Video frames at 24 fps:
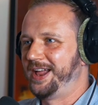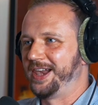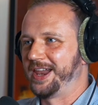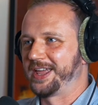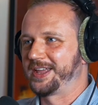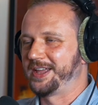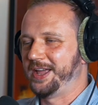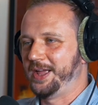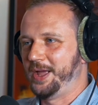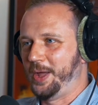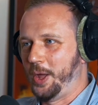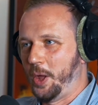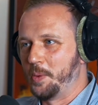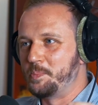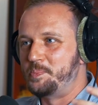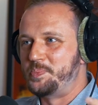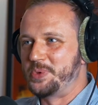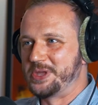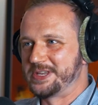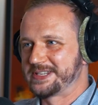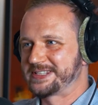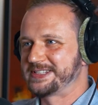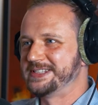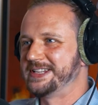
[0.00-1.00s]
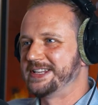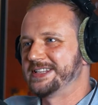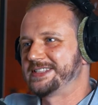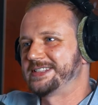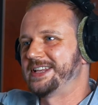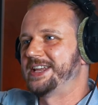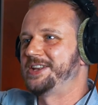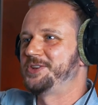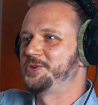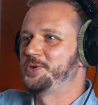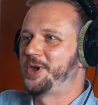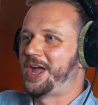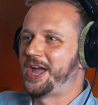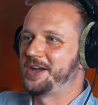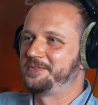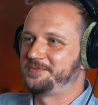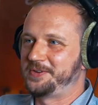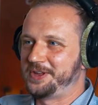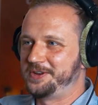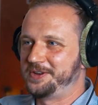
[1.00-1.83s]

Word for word: like a business and you have